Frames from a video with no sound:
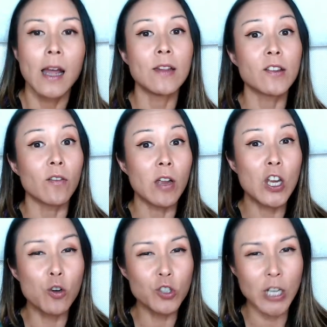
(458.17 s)
Instead of a
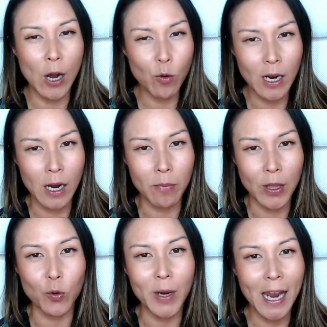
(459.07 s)
huge outcome
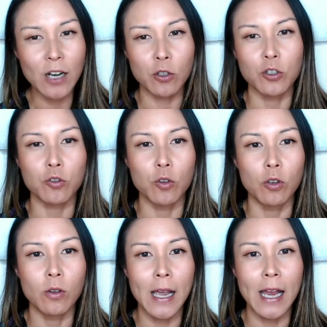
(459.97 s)
that you can't control,